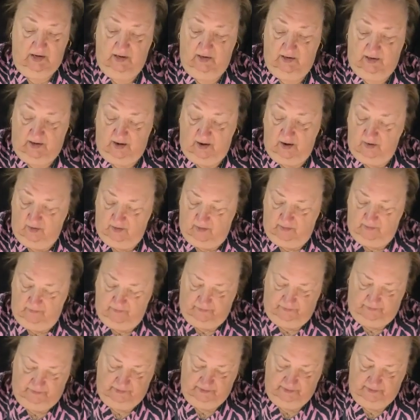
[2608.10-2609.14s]
taken care
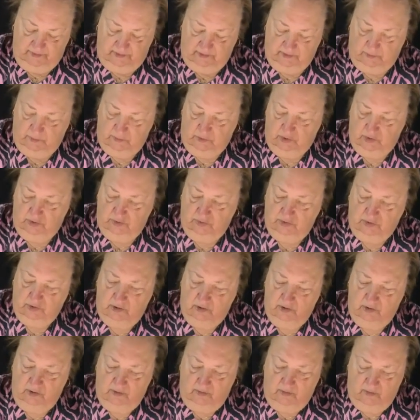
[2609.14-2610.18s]
of. This was
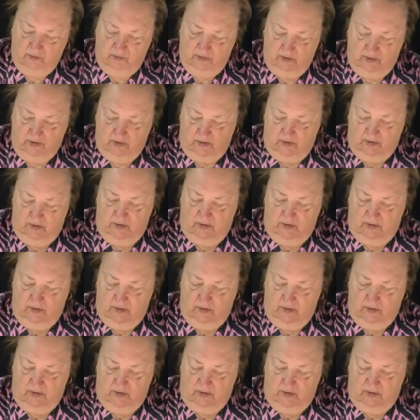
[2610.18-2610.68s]
years ago.